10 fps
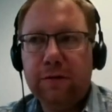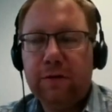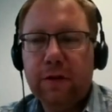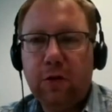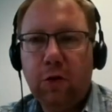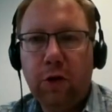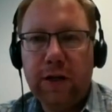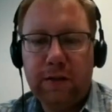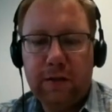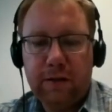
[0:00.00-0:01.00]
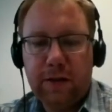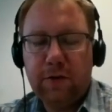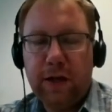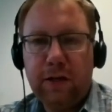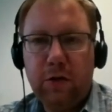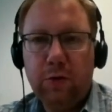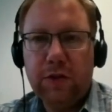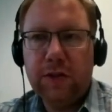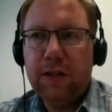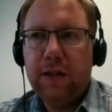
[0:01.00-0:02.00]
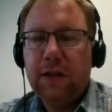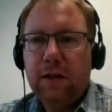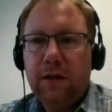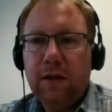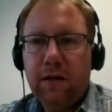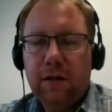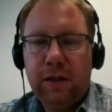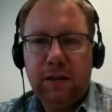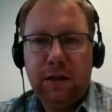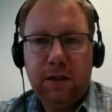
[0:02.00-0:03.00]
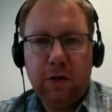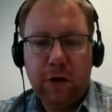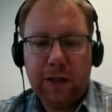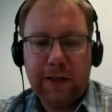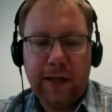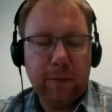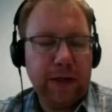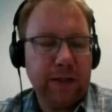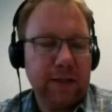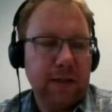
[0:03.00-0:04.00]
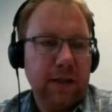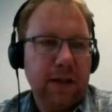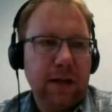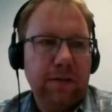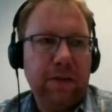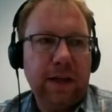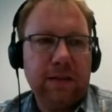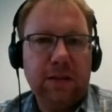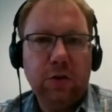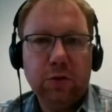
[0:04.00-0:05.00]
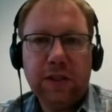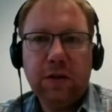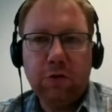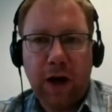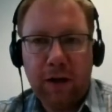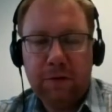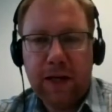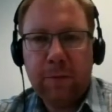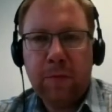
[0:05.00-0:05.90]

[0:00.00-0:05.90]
the core that you can use in the Oracle database, that's using GraalVM